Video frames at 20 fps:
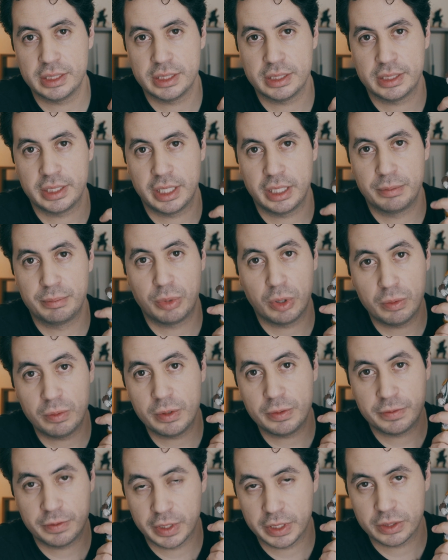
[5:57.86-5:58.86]
is a
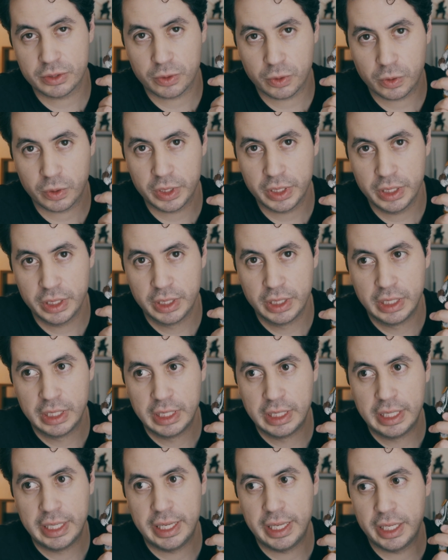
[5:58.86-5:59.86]
Boba Fett toy,
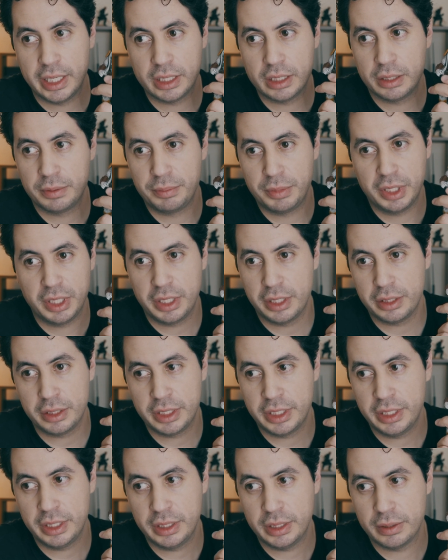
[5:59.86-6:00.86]
it
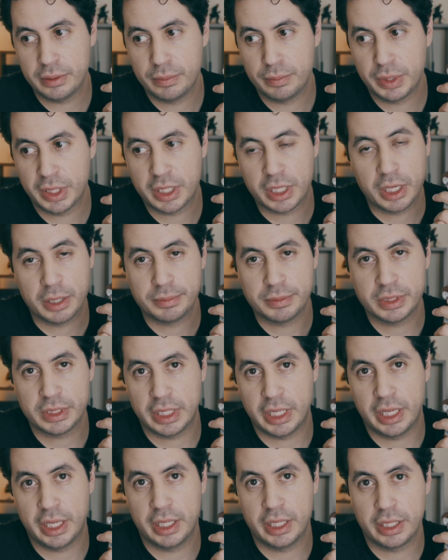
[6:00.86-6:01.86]
immediately becomes
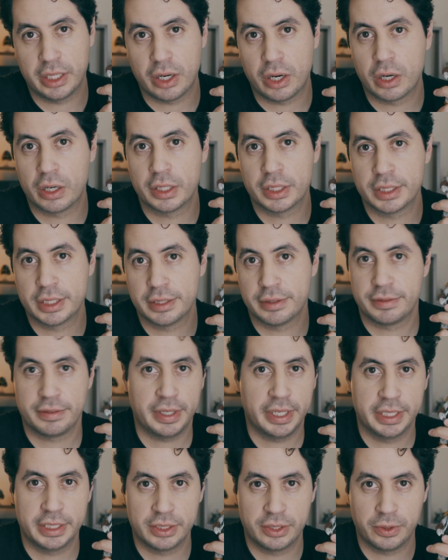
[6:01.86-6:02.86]
a hard to
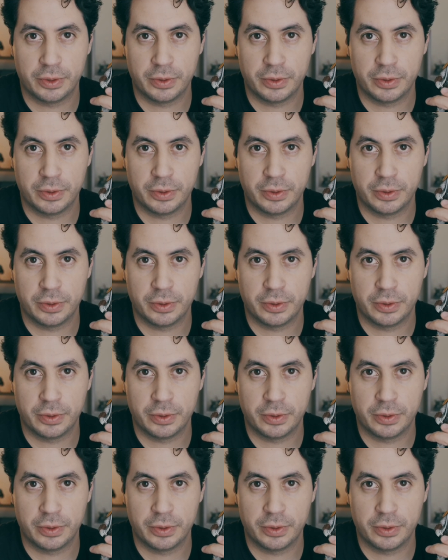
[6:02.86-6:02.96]
find